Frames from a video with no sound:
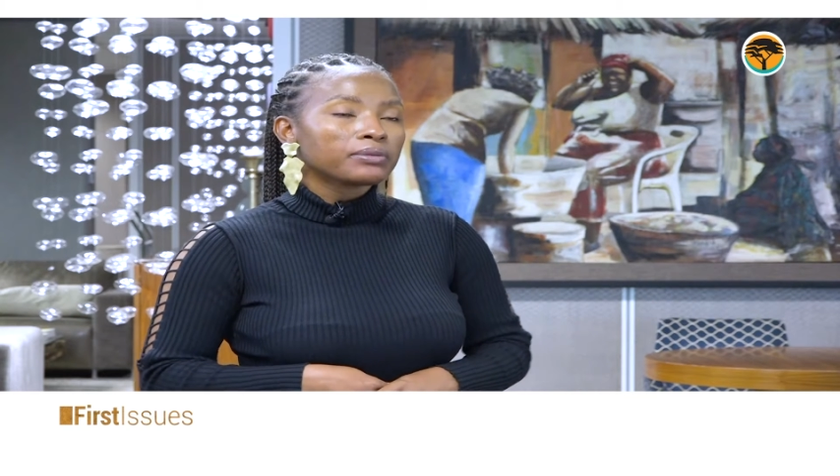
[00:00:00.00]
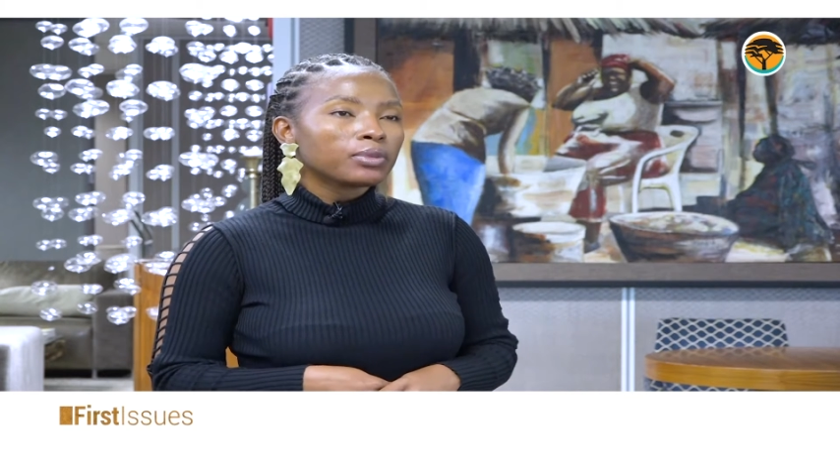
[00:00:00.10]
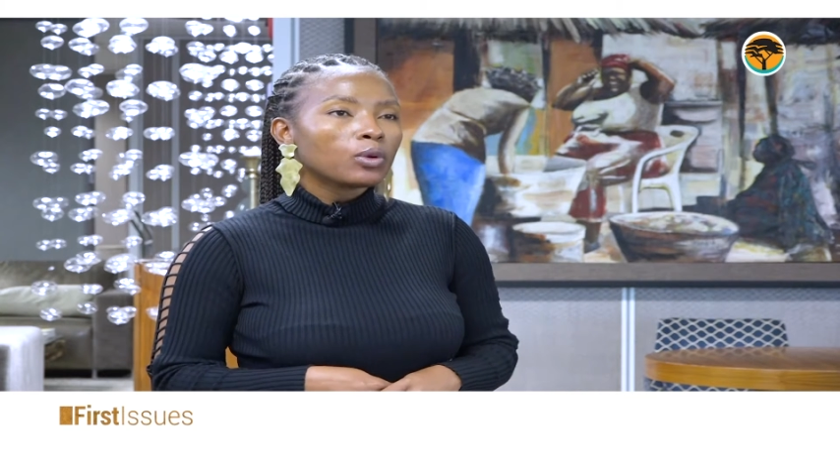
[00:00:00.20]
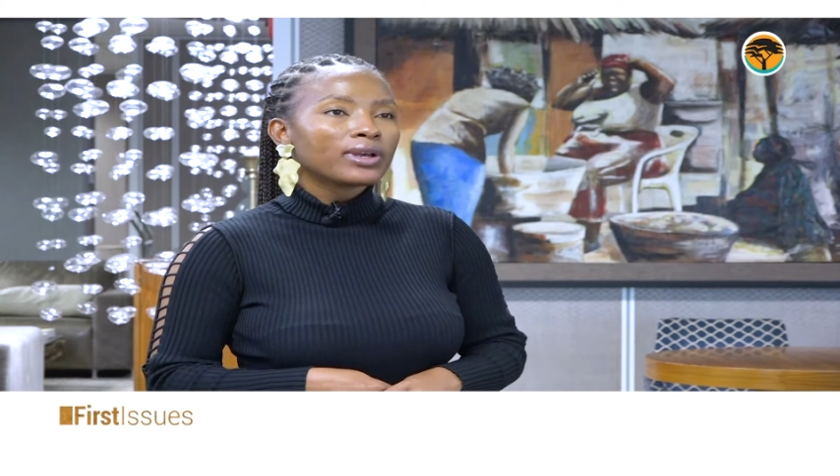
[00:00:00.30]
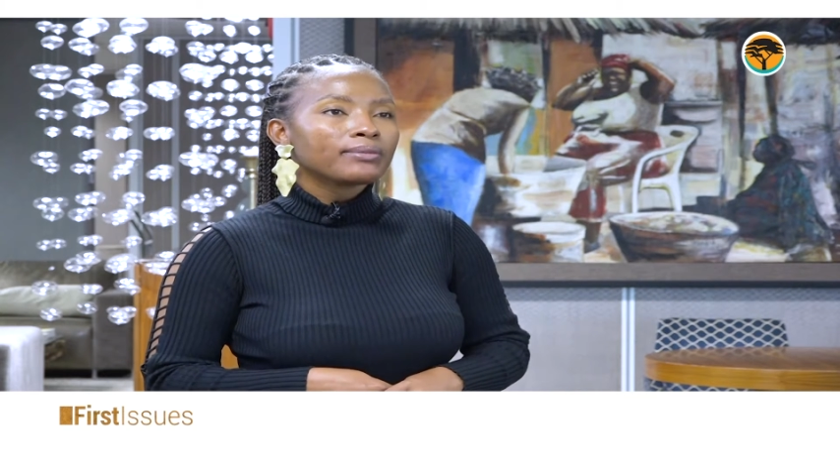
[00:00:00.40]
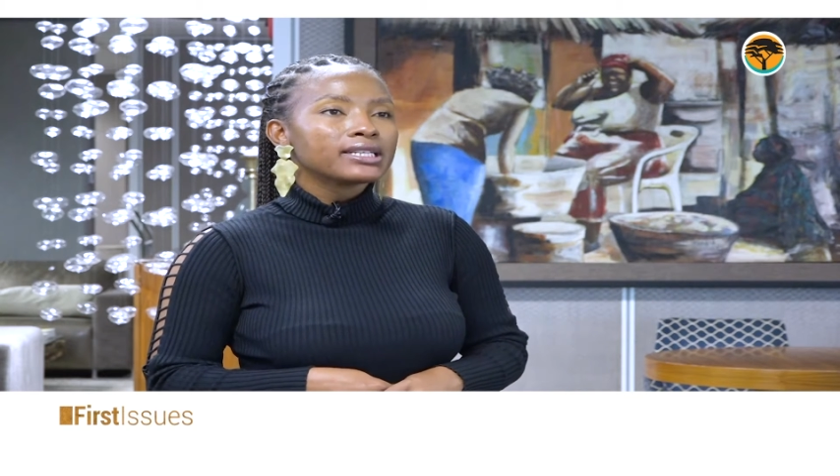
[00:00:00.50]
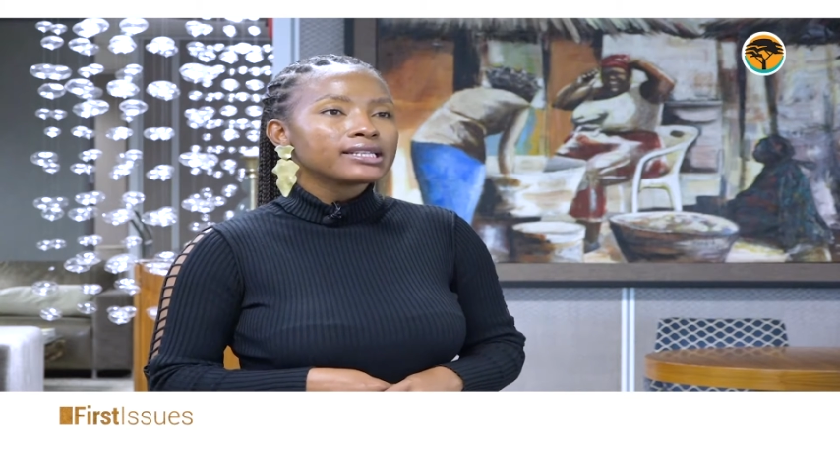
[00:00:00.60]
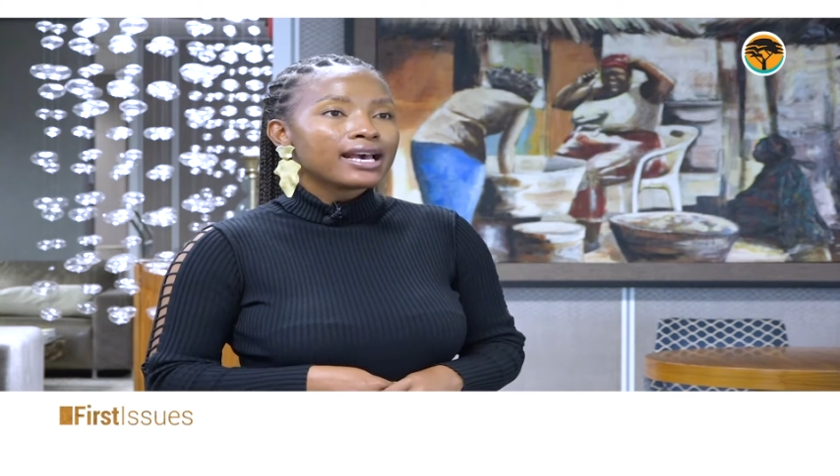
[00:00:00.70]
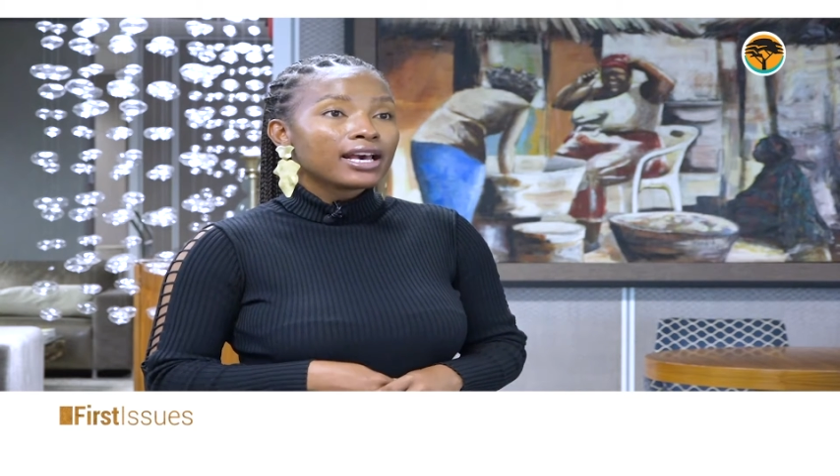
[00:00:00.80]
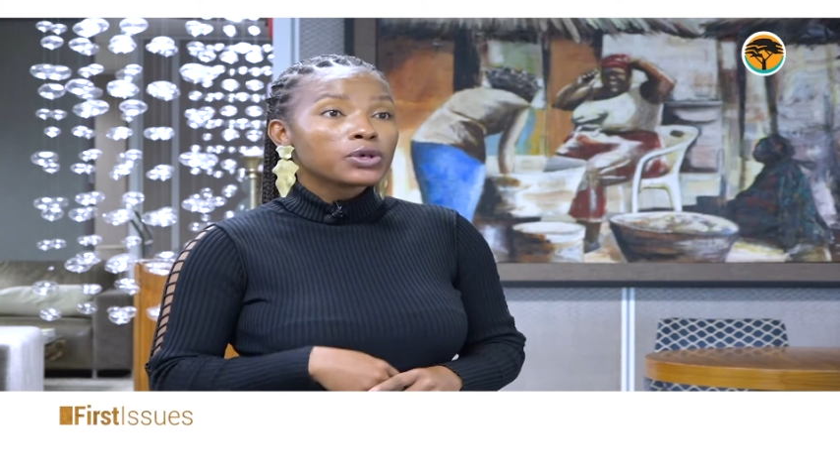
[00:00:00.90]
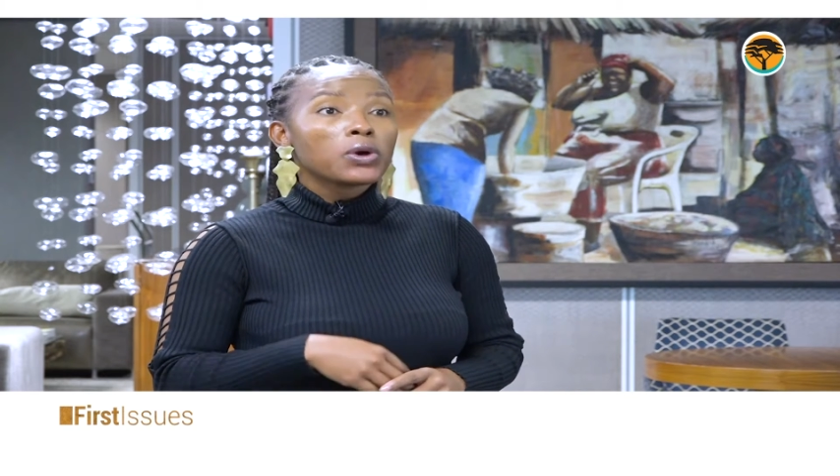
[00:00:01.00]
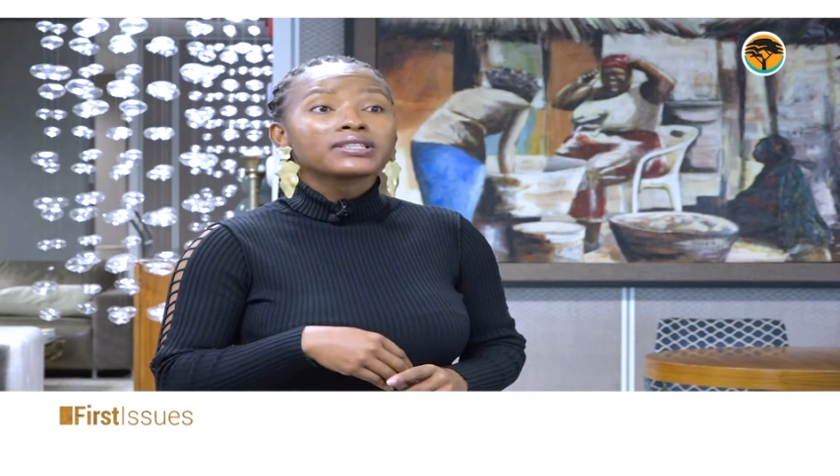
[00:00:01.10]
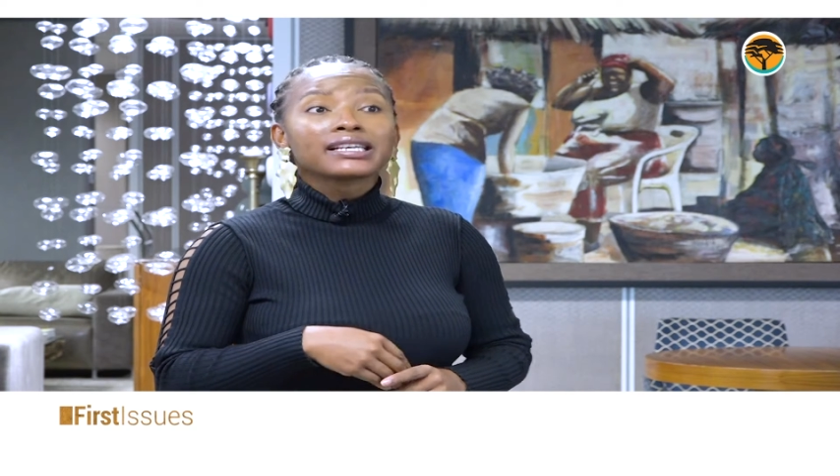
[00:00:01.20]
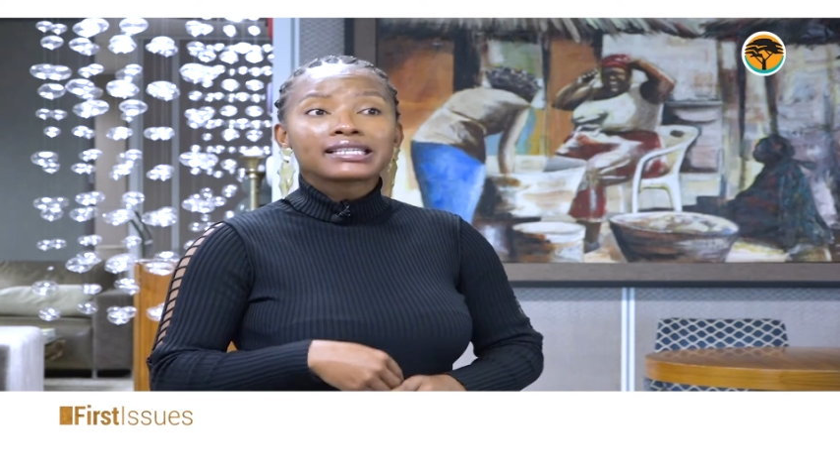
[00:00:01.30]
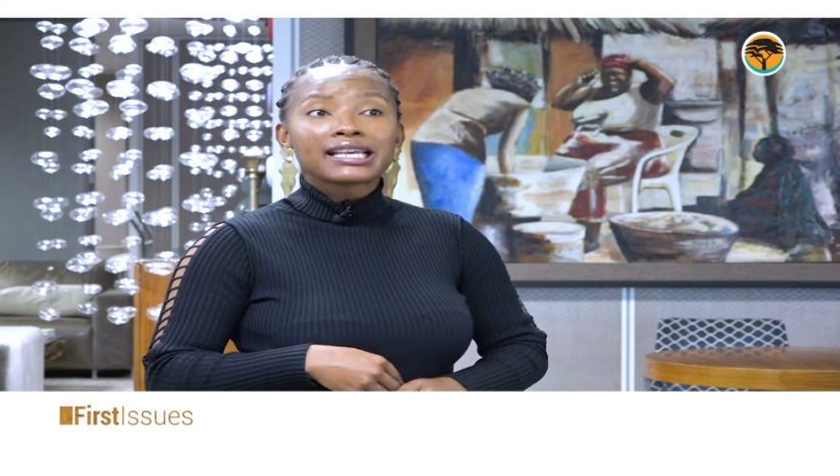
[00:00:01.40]
employment, your
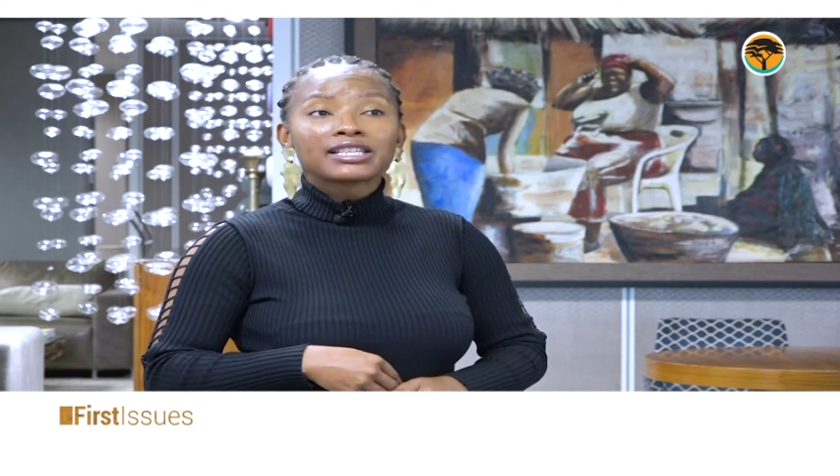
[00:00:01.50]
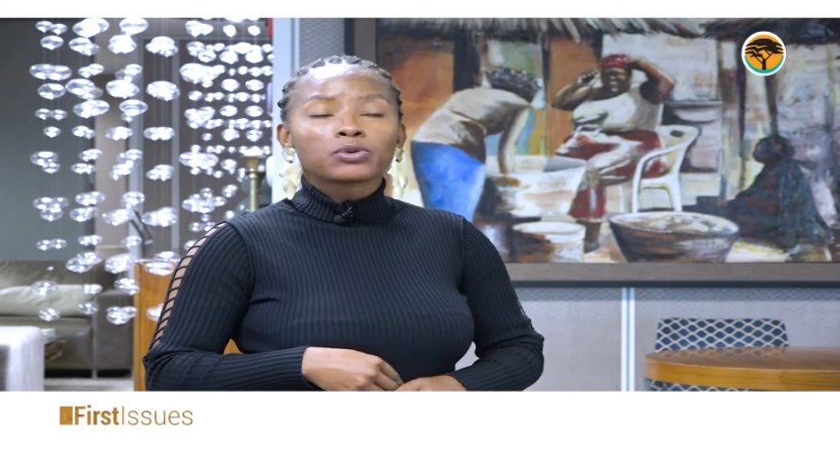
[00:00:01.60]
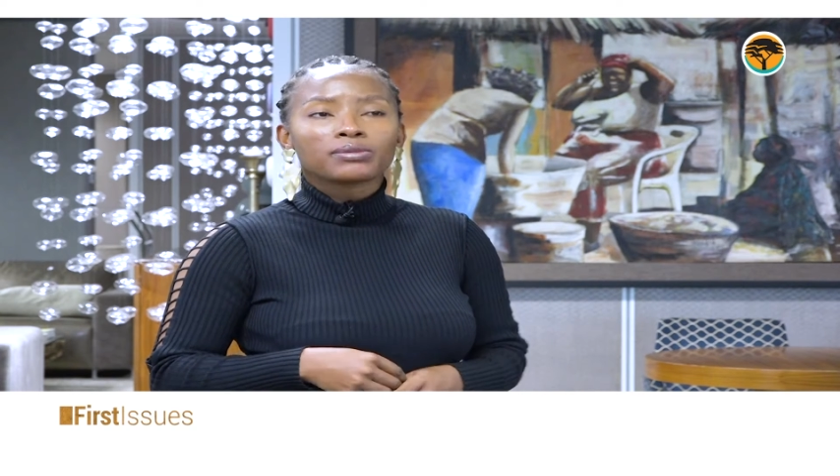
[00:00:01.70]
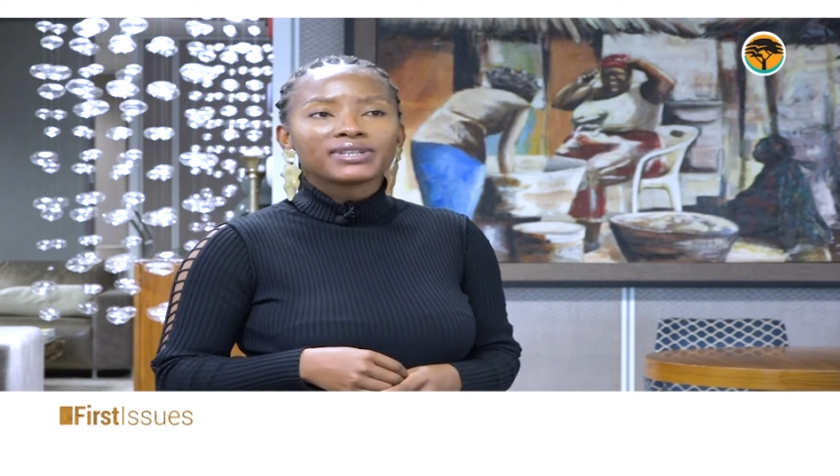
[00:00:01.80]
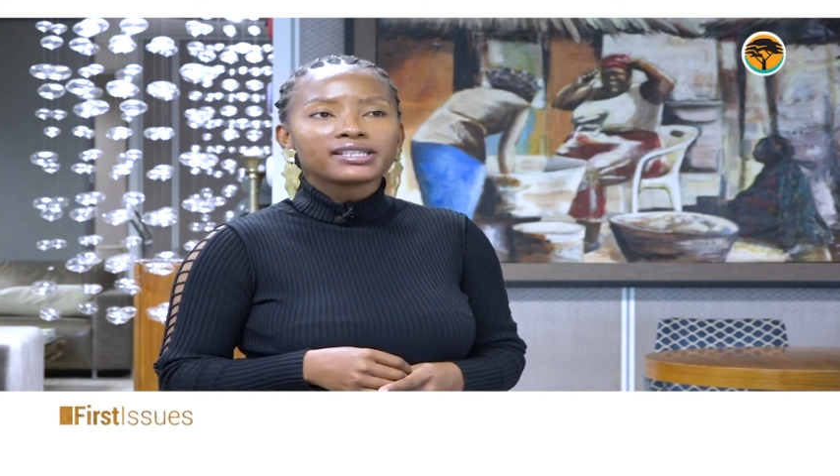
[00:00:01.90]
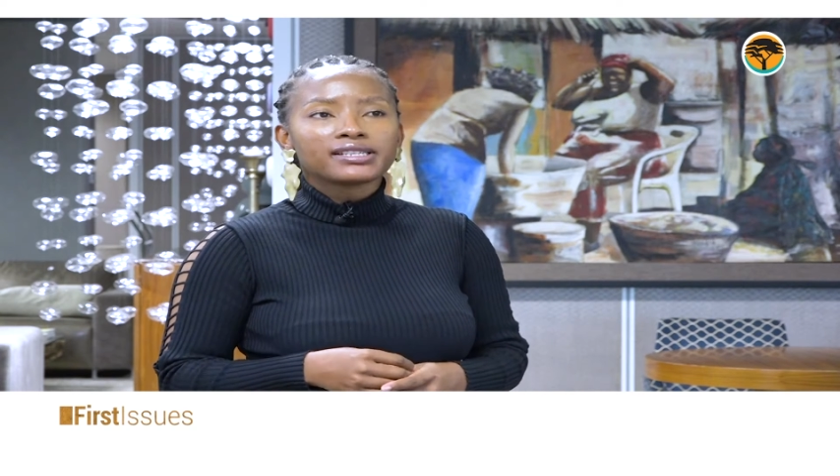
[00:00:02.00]
success will be